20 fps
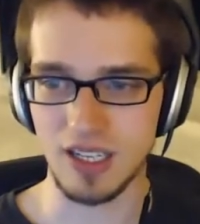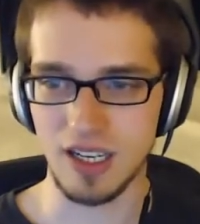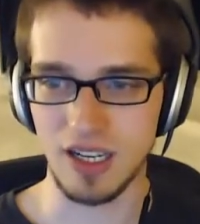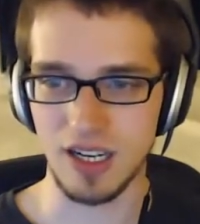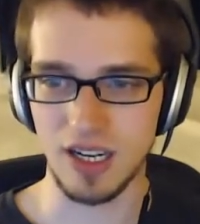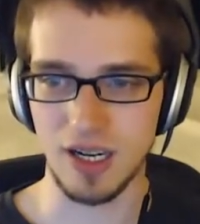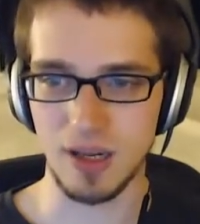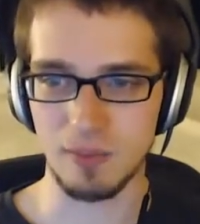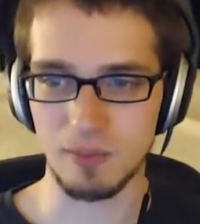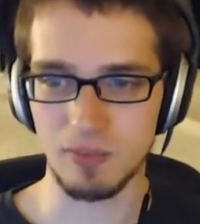
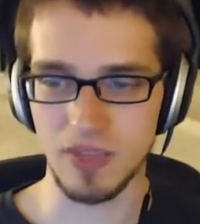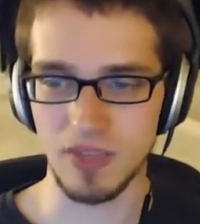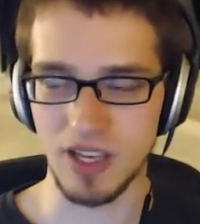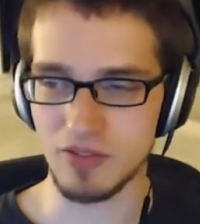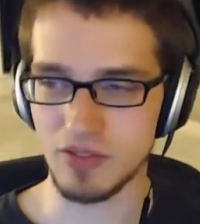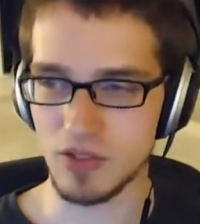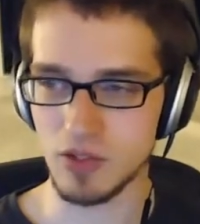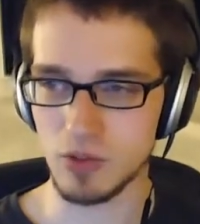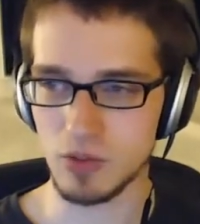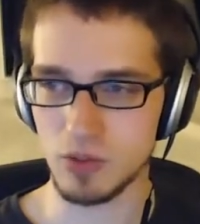Have
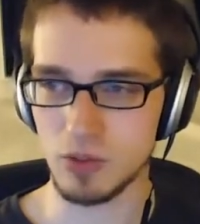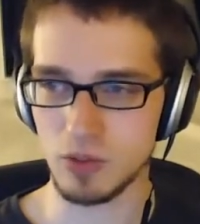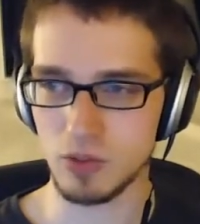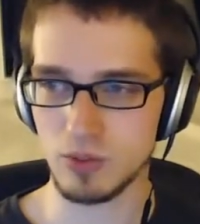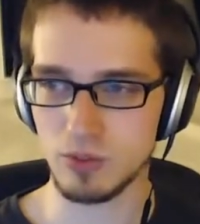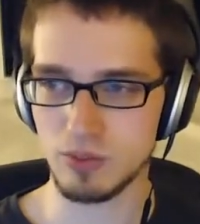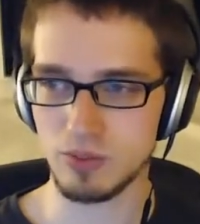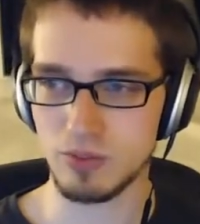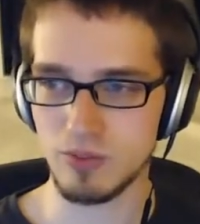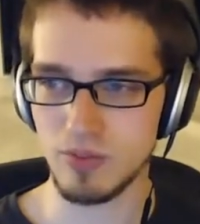
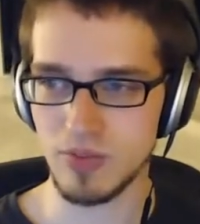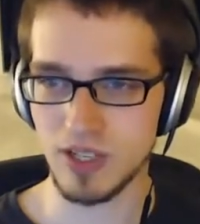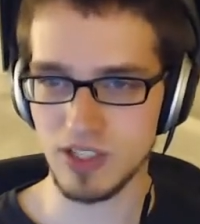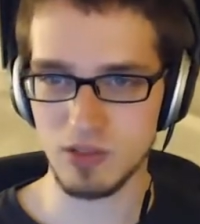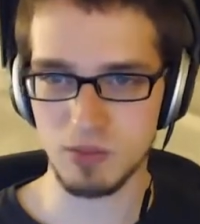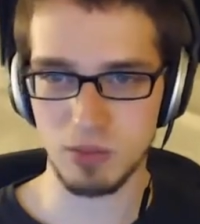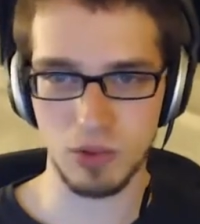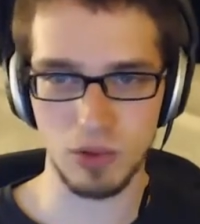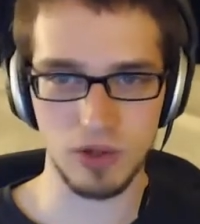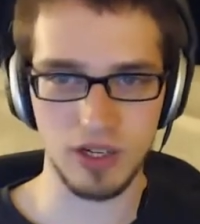you
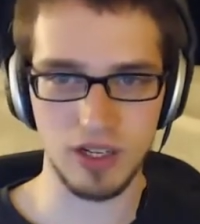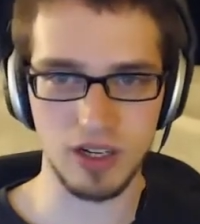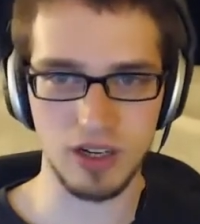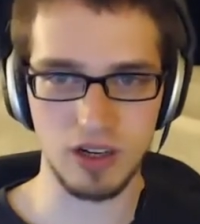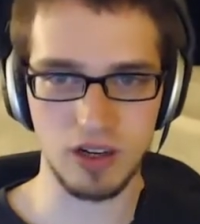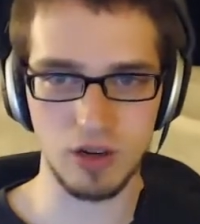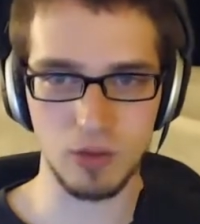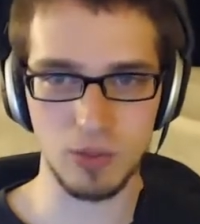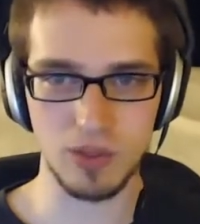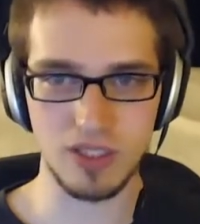explored at
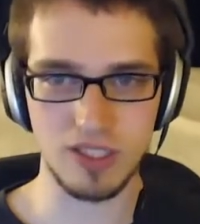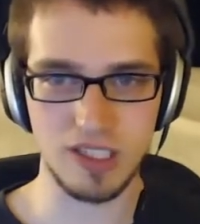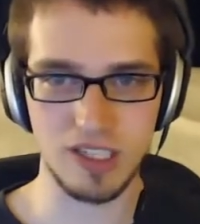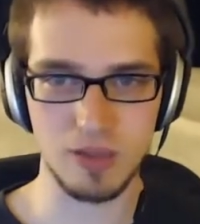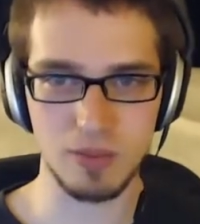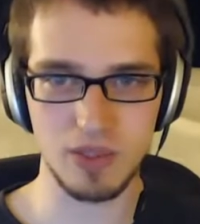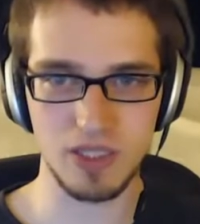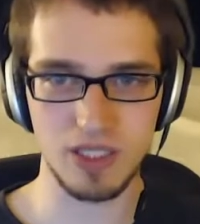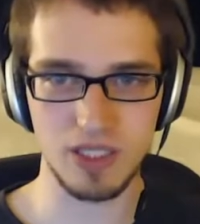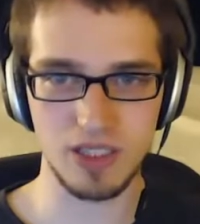all what's going
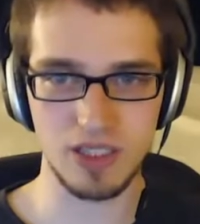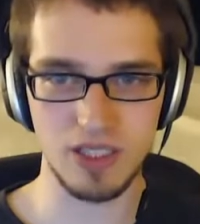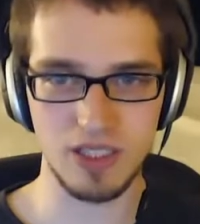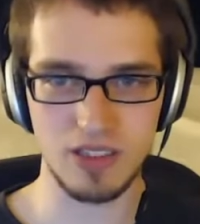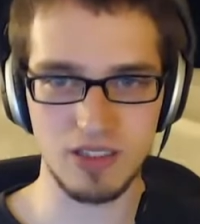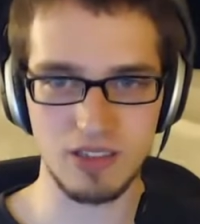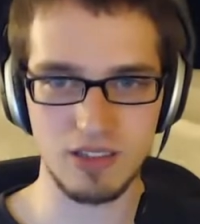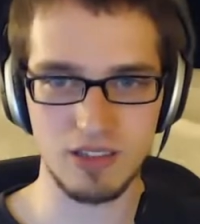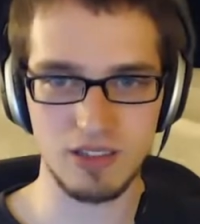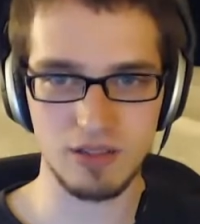to be in
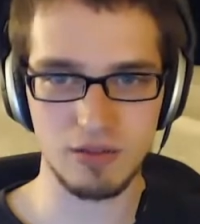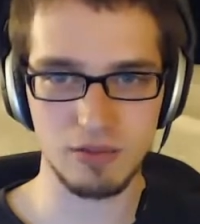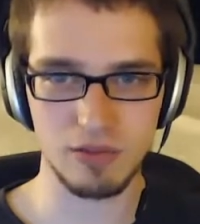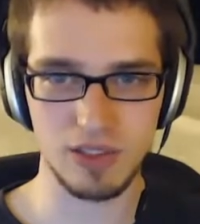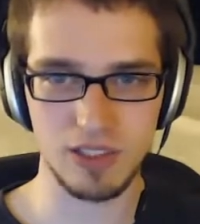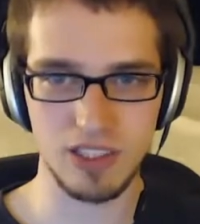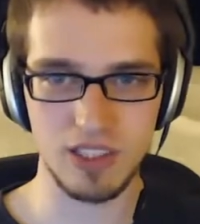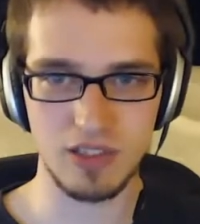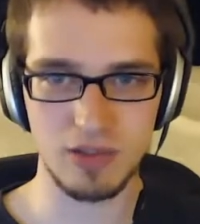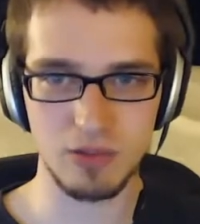this
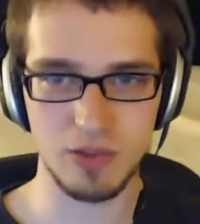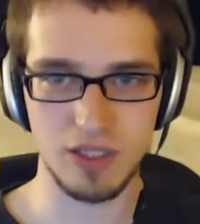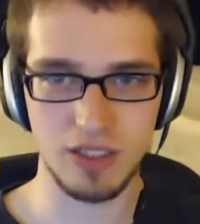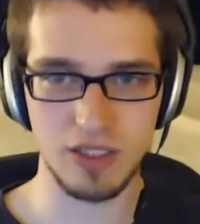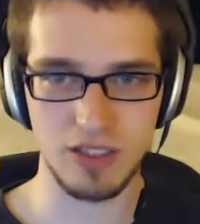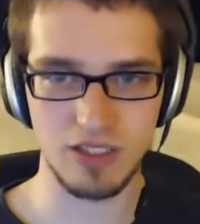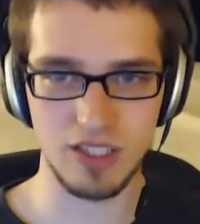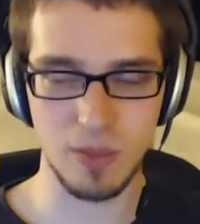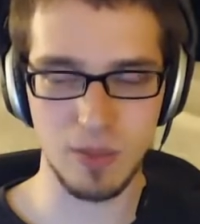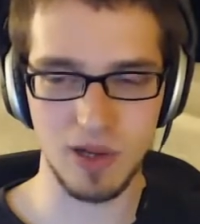release when it
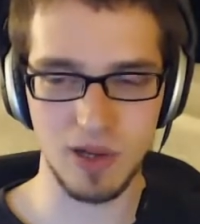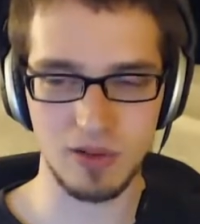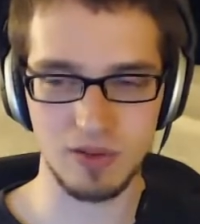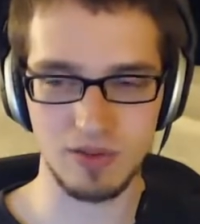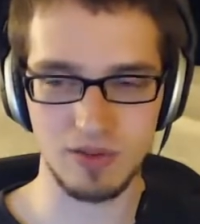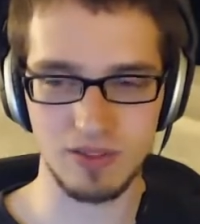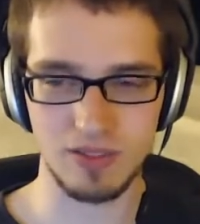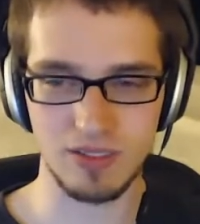does come out?